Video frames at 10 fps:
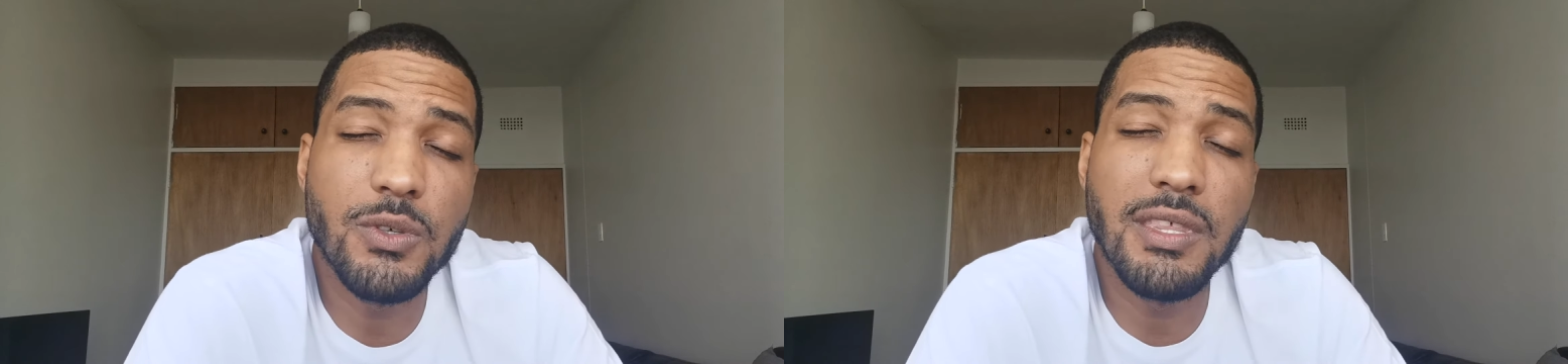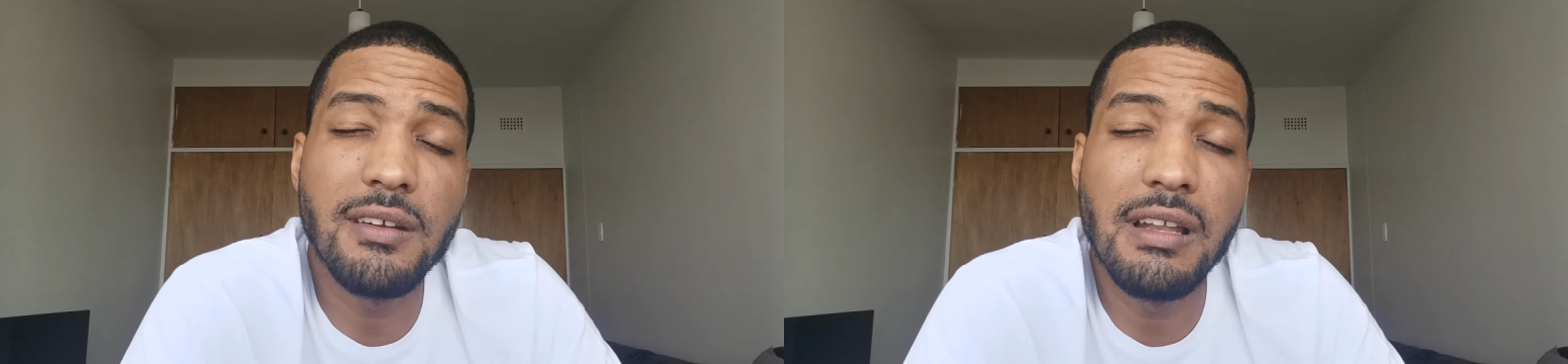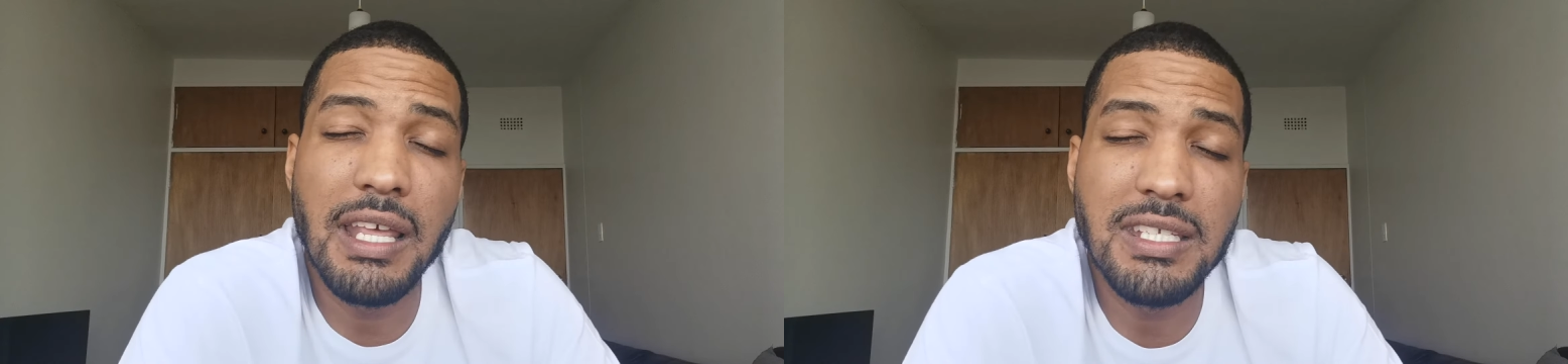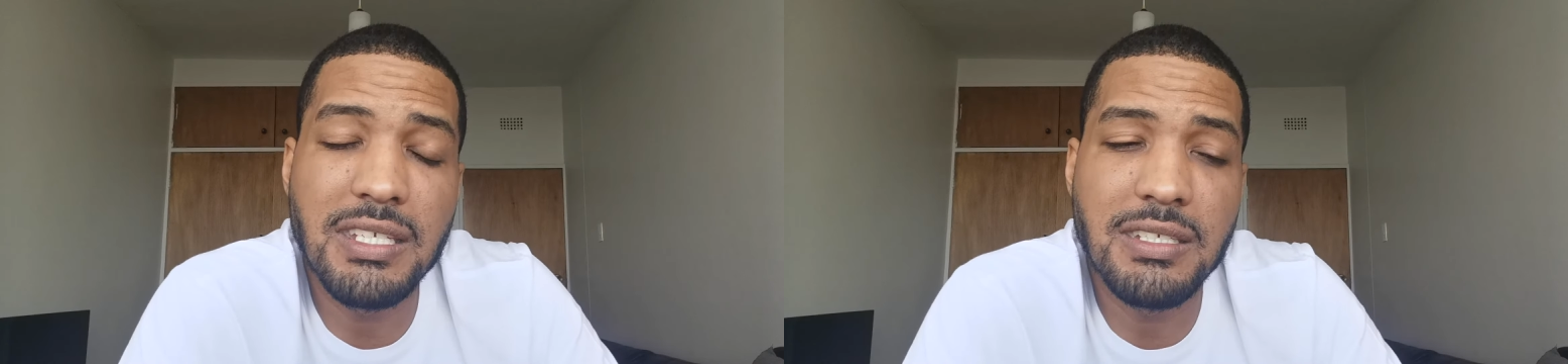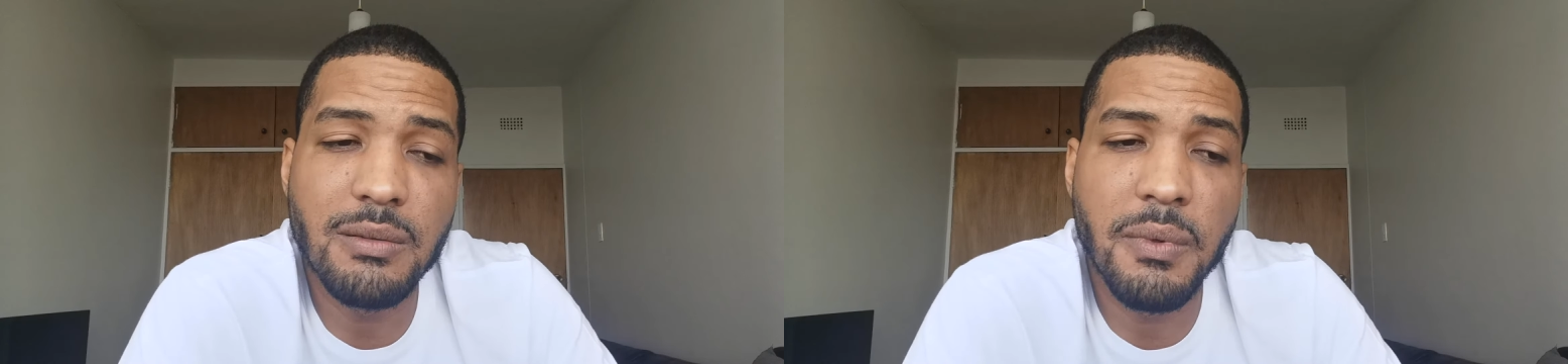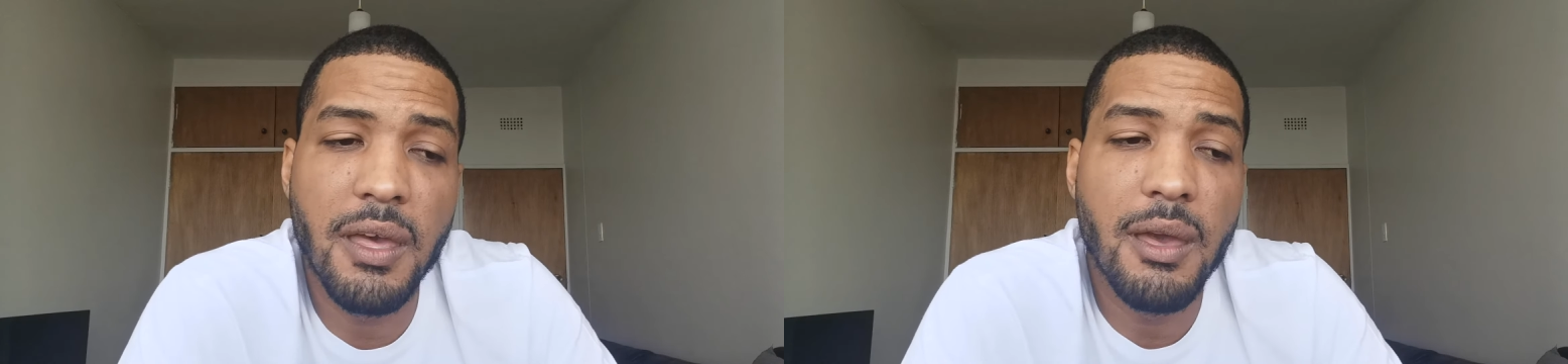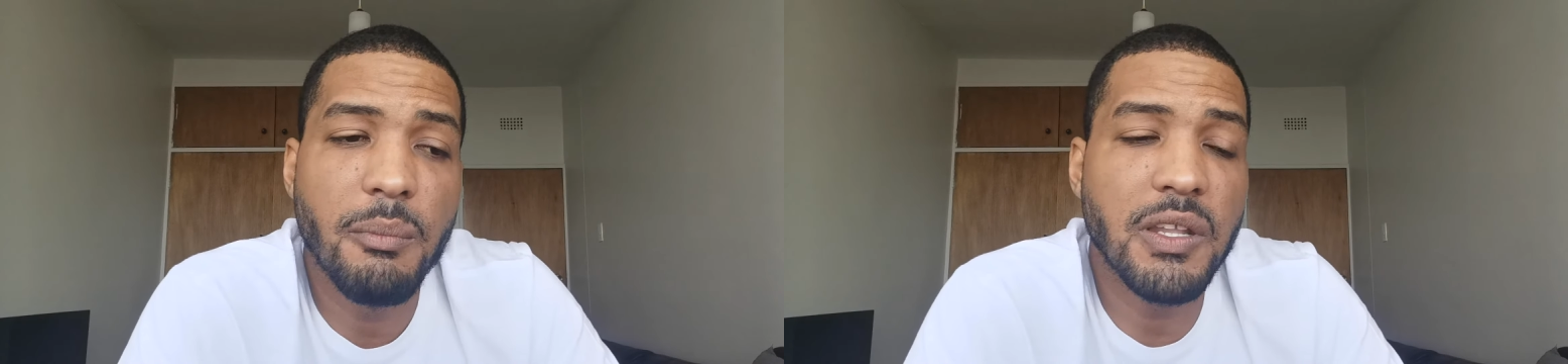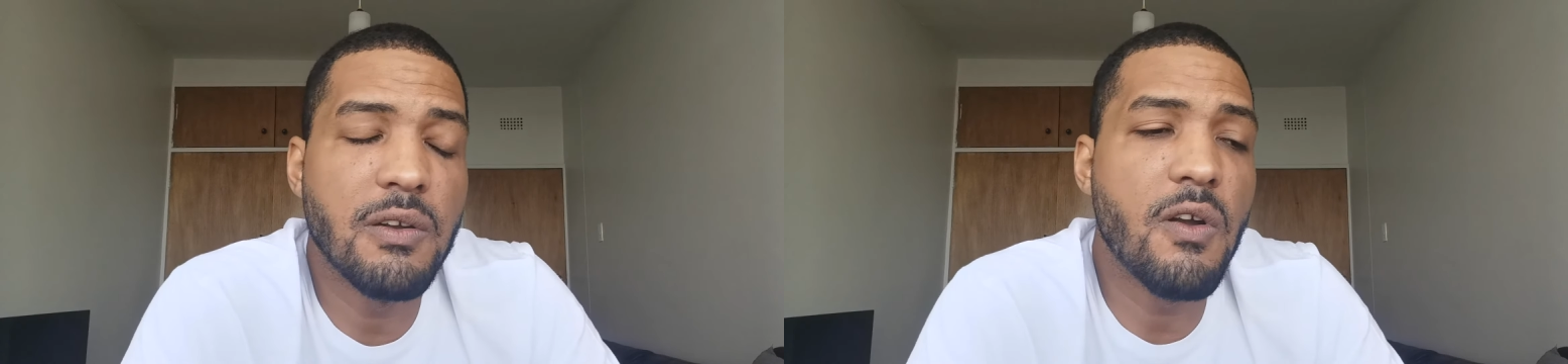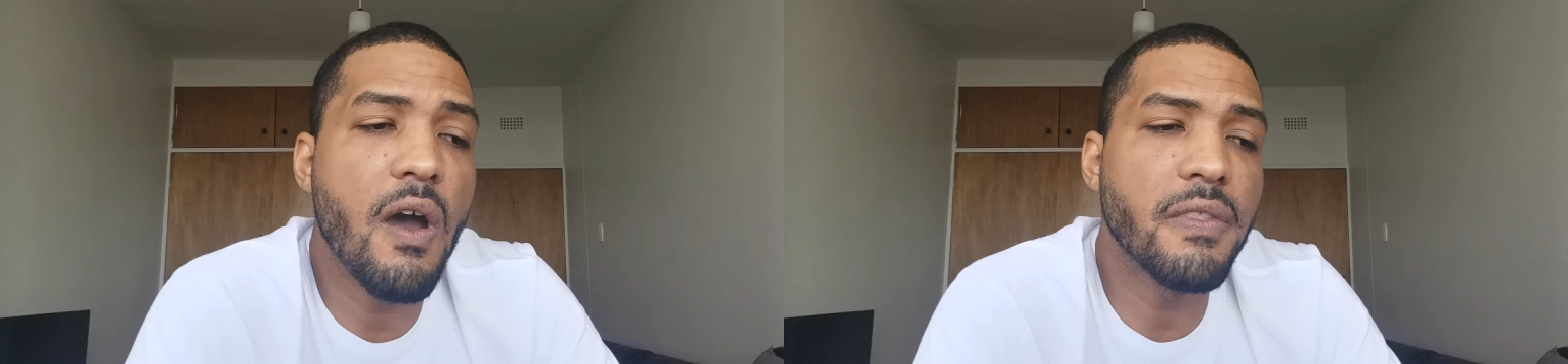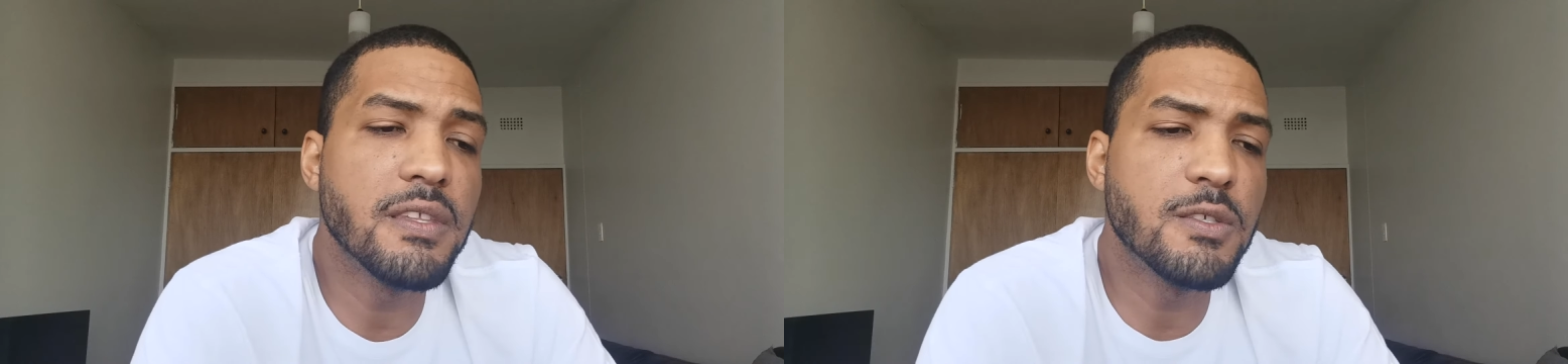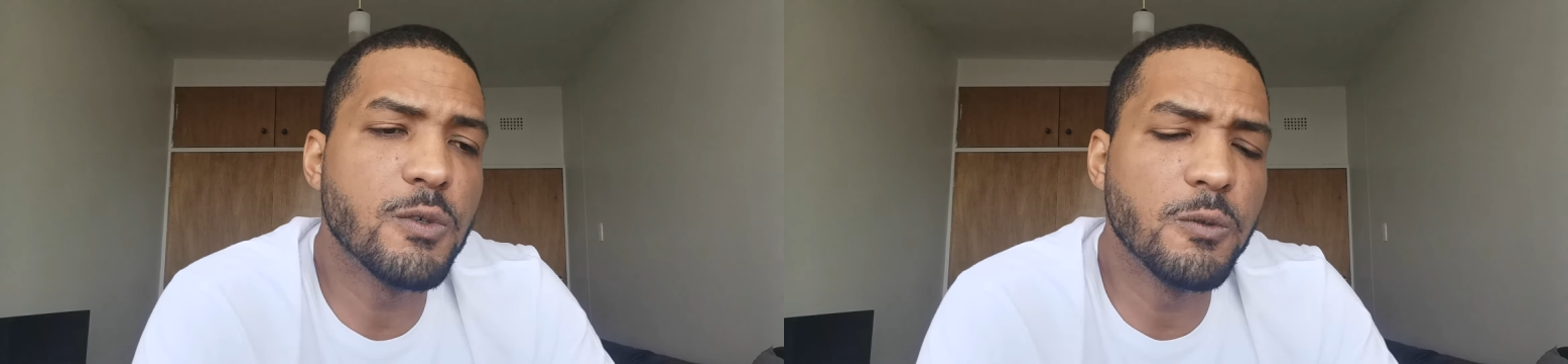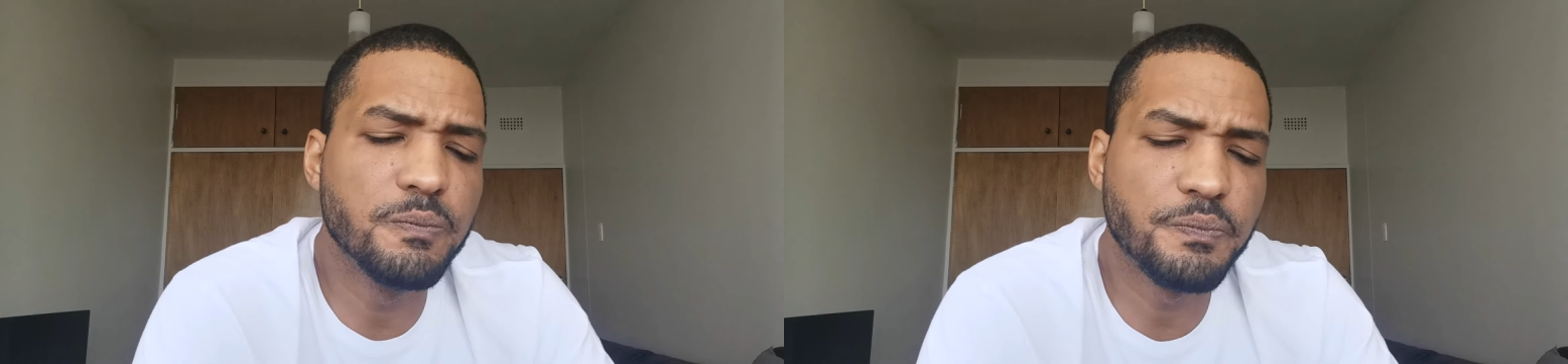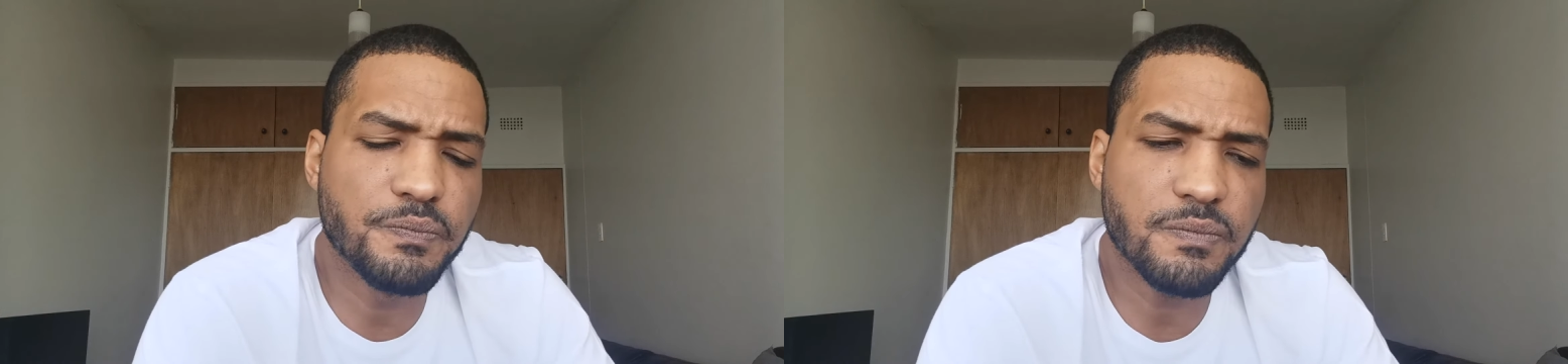to the relationship, but rather to